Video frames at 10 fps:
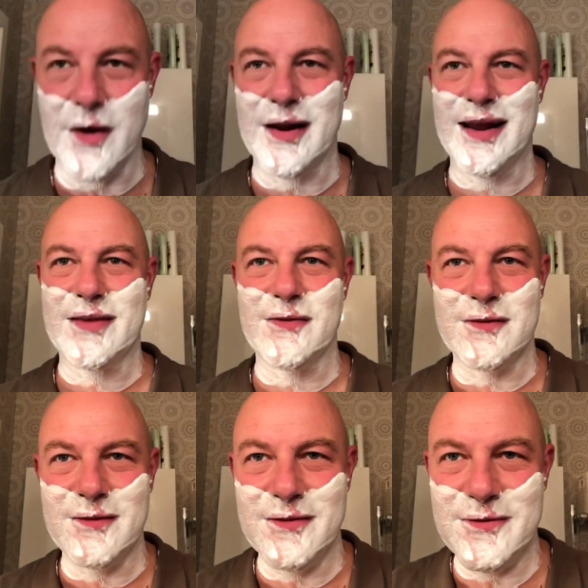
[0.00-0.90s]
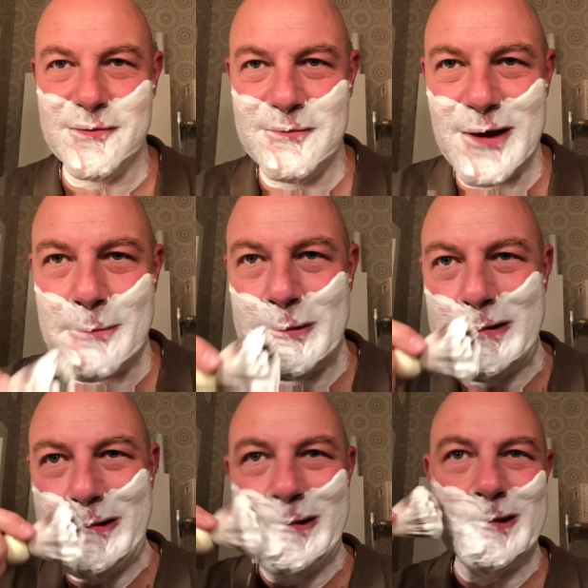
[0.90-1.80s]
I like the
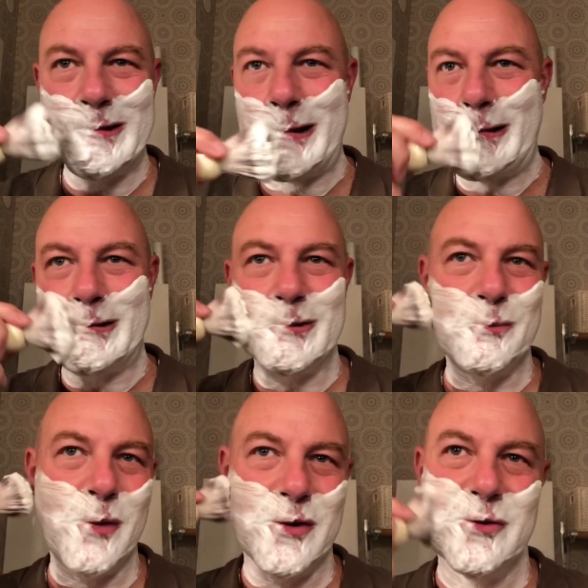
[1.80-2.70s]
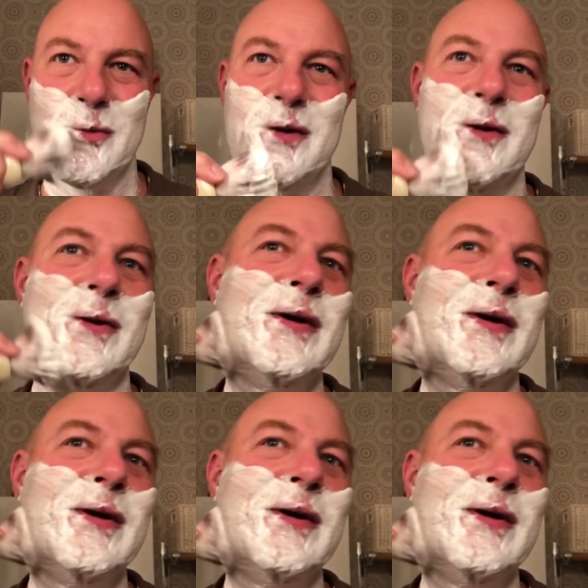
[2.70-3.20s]
Japanese style spas when